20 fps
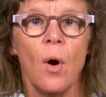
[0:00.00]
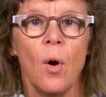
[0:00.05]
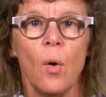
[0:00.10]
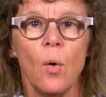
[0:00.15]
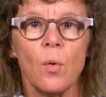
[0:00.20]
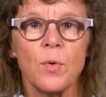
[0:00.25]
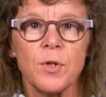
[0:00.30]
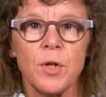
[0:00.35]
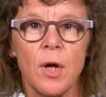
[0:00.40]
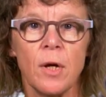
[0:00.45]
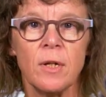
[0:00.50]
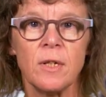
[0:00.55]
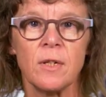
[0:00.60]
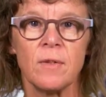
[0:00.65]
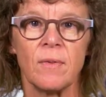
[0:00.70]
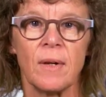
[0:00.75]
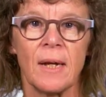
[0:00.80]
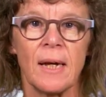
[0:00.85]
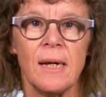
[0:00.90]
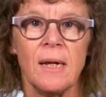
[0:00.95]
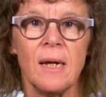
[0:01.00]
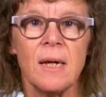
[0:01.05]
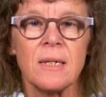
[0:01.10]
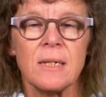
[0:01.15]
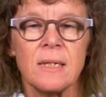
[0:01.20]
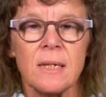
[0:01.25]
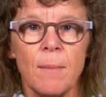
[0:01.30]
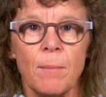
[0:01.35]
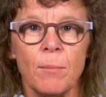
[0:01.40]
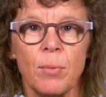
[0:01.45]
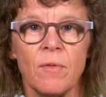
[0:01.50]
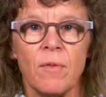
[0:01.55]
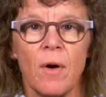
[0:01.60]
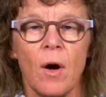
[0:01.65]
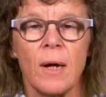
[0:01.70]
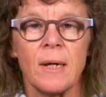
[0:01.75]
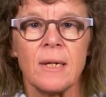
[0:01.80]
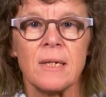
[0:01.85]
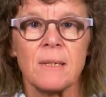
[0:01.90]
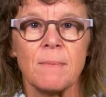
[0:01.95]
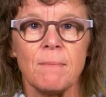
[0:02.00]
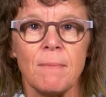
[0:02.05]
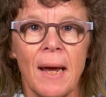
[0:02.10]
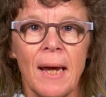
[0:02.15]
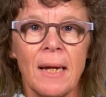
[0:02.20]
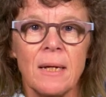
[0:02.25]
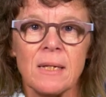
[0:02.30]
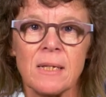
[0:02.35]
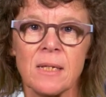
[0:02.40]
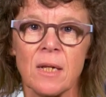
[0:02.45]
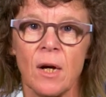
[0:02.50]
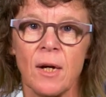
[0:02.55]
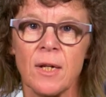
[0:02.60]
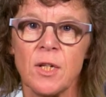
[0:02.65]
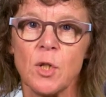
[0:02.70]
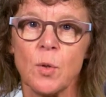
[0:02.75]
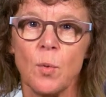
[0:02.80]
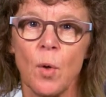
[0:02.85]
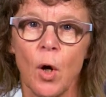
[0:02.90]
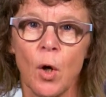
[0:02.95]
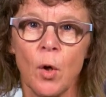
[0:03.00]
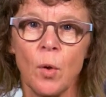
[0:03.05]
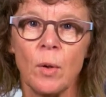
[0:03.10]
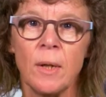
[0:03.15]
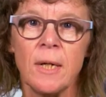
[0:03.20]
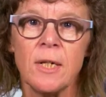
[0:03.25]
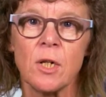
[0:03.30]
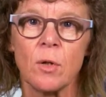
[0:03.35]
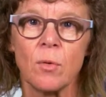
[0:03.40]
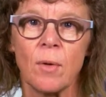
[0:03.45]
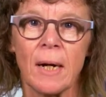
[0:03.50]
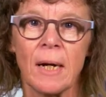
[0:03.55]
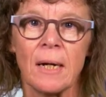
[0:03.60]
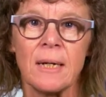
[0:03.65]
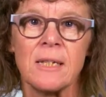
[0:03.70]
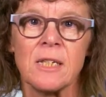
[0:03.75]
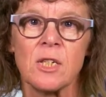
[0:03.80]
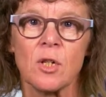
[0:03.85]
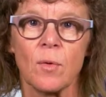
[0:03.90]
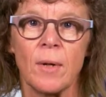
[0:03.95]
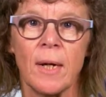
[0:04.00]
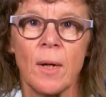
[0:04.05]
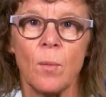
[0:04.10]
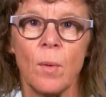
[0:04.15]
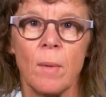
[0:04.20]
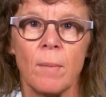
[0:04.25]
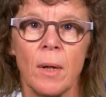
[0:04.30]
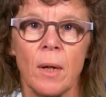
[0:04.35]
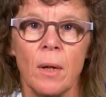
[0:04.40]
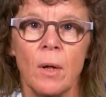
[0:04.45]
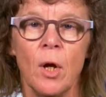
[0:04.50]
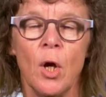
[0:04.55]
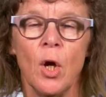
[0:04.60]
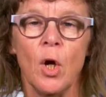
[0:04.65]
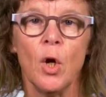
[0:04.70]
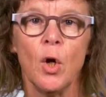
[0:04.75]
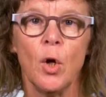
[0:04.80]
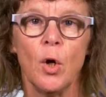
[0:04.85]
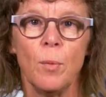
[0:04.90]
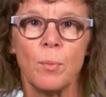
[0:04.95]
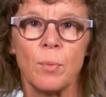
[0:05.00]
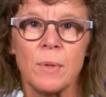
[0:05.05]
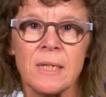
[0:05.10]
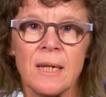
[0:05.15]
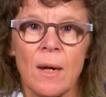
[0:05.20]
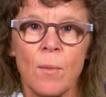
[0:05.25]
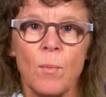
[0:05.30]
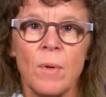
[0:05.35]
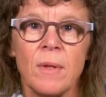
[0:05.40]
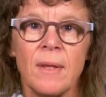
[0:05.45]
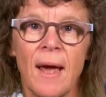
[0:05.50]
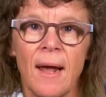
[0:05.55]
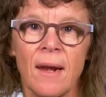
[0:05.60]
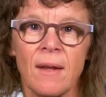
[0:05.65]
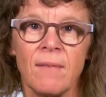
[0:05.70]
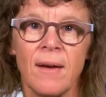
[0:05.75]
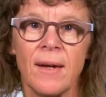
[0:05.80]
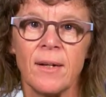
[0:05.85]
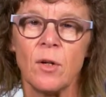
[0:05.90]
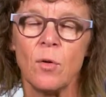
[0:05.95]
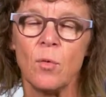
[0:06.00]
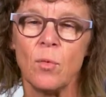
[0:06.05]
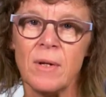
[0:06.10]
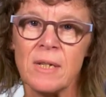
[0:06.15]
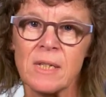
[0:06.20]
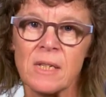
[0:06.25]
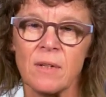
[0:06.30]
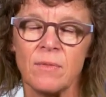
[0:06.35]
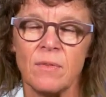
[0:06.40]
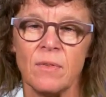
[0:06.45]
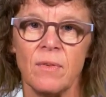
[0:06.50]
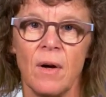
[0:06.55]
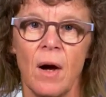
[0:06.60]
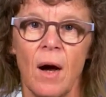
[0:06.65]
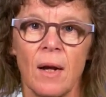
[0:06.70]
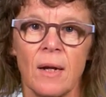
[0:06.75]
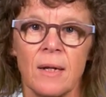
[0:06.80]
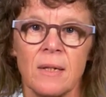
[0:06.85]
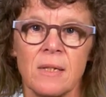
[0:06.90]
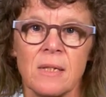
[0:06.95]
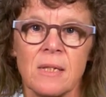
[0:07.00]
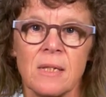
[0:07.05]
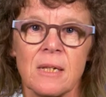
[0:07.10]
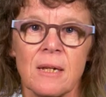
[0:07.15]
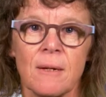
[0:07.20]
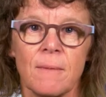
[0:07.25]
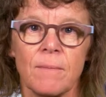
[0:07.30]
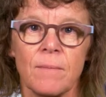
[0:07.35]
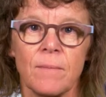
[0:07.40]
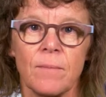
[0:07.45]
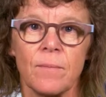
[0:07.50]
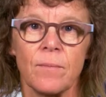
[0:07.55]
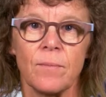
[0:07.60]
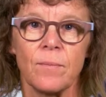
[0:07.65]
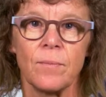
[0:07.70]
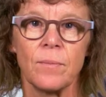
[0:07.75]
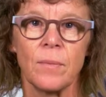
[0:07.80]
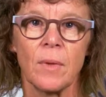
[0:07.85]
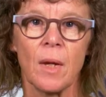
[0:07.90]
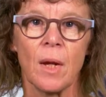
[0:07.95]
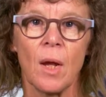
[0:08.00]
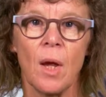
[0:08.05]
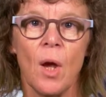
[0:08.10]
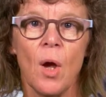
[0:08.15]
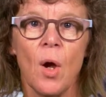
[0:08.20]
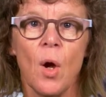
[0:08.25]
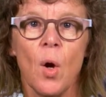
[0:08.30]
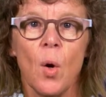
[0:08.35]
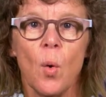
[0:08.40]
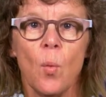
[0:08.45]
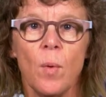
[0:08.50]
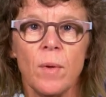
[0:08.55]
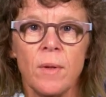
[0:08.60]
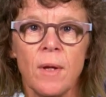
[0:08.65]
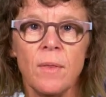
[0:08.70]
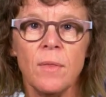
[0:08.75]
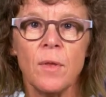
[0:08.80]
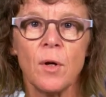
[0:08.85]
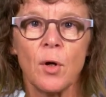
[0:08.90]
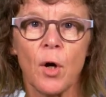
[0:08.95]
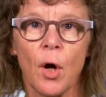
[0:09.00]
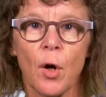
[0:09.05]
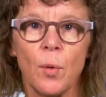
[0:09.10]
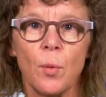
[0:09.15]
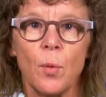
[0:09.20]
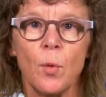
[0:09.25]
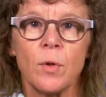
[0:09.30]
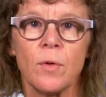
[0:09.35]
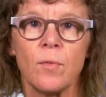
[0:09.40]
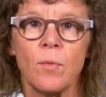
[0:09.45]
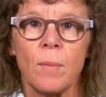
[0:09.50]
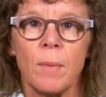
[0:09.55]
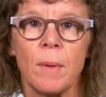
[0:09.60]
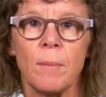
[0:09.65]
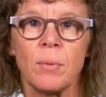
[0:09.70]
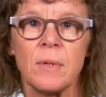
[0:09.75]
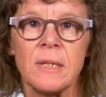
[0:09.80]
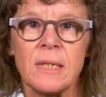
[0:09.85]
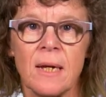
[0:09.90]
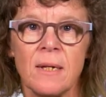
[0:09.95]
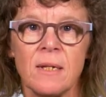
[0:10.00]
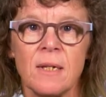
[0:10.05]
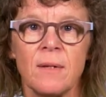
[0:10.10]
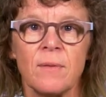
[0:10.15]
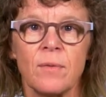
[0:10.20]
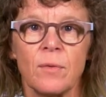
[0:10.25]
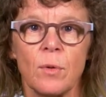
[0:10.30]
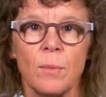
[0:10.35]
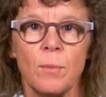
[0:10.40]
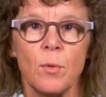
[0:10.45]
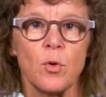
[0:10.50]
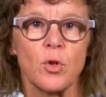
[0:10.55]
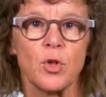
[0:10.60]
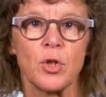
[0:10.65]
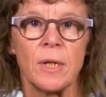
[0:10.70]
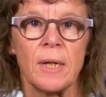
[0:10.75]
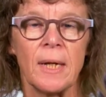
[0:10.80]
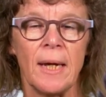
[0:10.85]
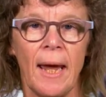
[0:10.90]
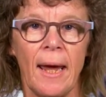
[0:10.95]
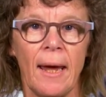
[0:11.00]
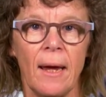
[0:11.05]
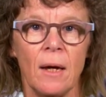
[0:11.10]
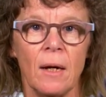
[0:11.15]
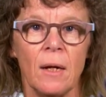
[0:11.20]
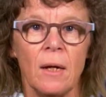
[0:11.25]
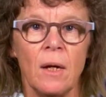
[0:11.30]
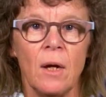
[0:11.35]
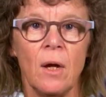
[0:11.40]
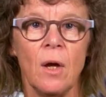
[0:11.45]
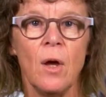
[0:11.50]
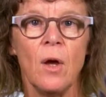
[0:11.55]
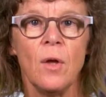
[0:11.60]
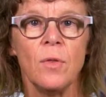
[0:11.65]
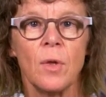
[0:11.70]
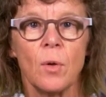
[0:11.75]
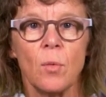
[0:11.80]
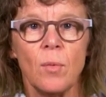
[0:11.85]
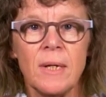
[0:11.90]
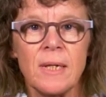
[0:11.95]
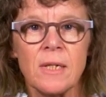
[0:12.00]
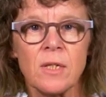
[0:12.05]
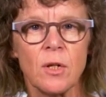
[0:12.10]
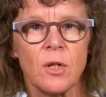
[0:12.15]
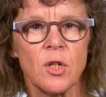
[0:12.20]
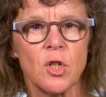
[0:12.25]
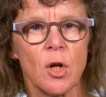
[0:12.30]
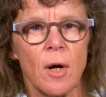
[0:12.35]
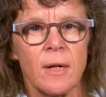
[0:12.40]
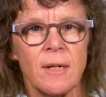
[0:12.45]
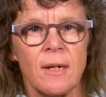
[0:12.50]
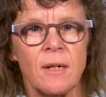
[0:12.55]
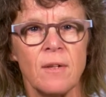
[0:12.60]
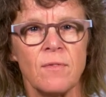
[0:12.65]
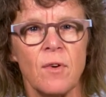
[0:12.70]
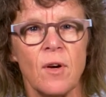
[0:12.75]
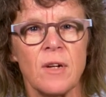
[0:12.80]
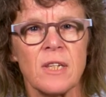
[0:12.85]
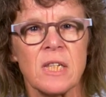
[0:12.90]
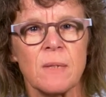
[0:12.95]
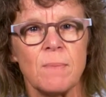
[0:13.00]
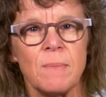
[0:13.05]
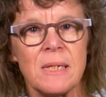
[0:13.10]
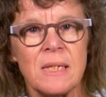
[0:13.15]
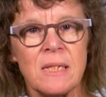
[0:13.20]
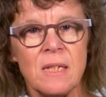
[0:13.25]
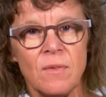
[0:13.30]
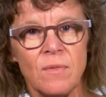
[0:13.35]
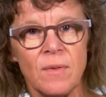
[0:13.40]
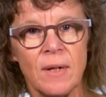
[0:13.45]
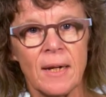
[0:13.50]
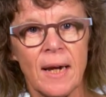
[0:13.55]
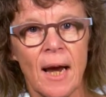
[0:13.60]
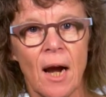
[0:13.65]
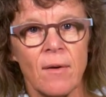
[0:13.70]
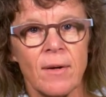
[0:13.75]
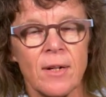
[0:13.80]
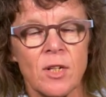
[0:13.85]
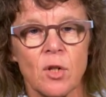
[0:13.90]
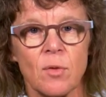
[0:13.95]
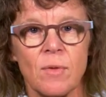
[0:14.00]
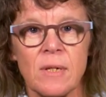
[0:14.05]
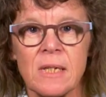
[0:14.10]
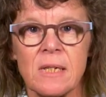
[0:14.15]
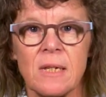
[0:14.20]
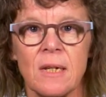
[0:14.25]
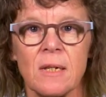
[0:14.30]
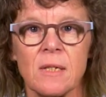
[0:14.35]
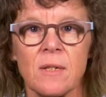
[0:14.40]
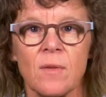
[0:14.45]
Alternatively, some providers may decide to only directly screen women who present with elevated risk for violence. Within the cohort of women presenting for abortion care, the research identifies specific characteristics